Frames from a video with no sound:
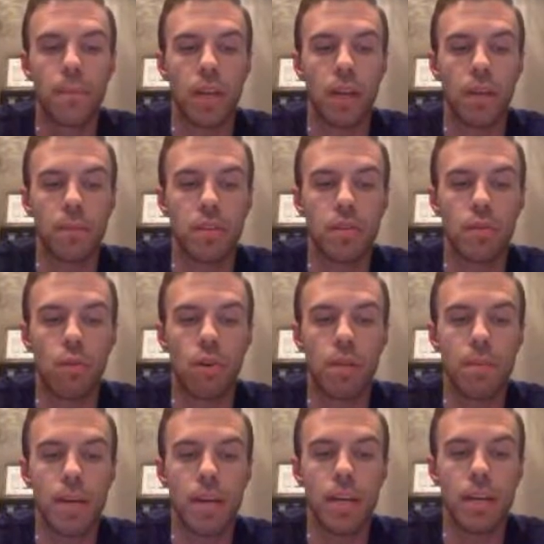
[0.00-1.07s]
The
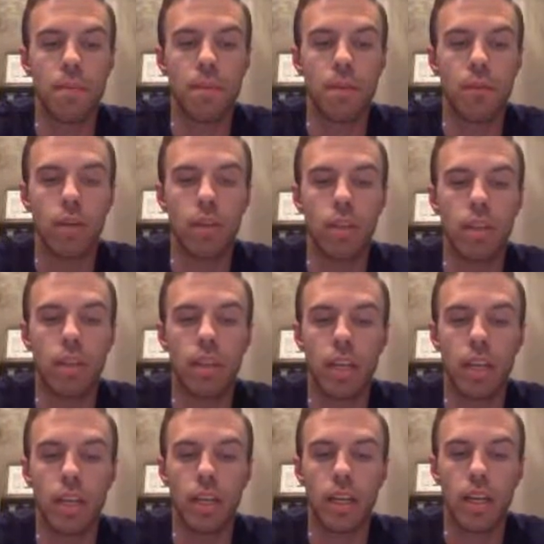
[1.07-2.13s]
story made me really
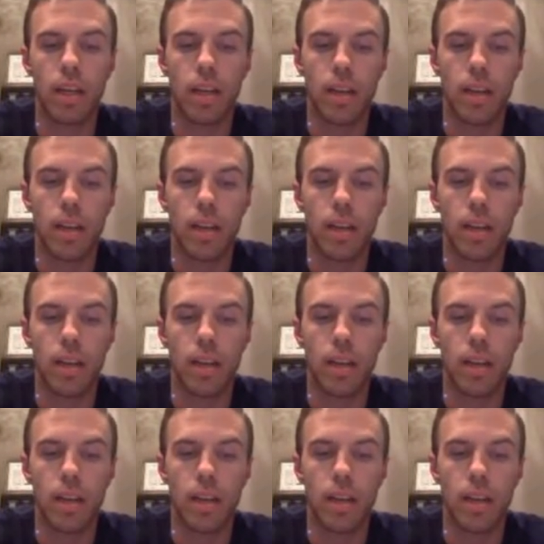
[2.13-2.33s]
think